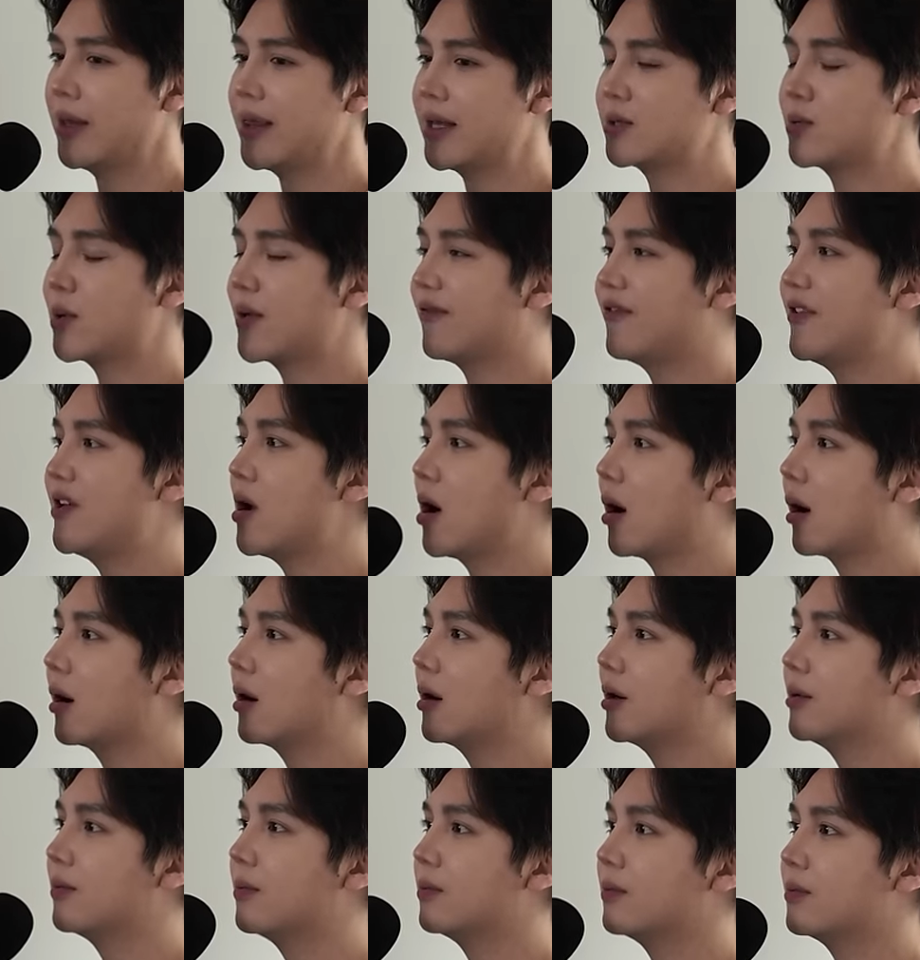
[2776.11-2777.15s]
I mean, that's what
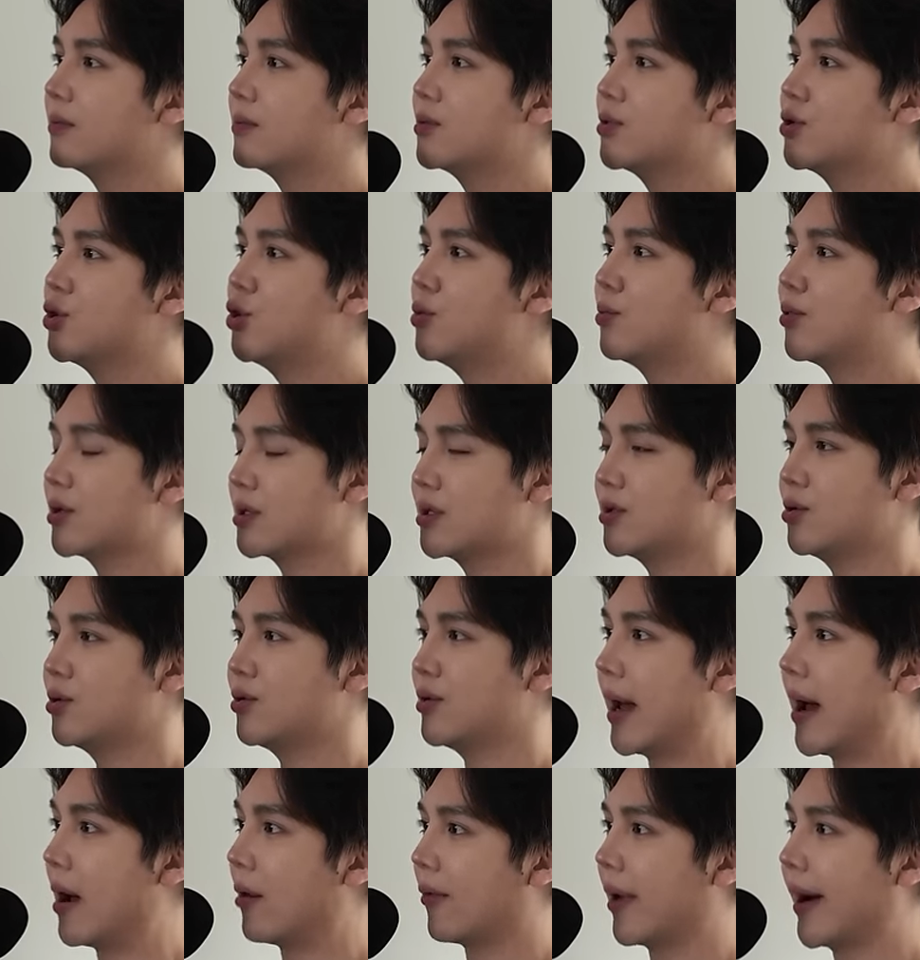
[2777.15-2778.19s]
VR tubers
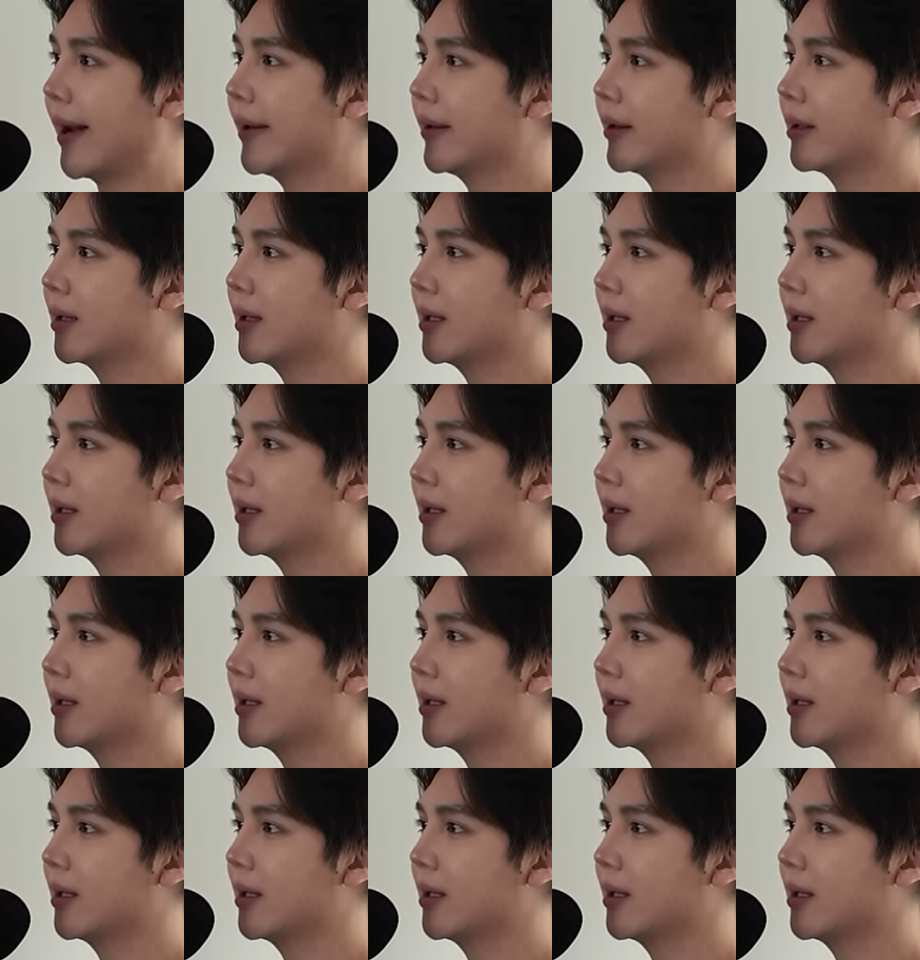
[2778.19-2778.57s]
do now, right?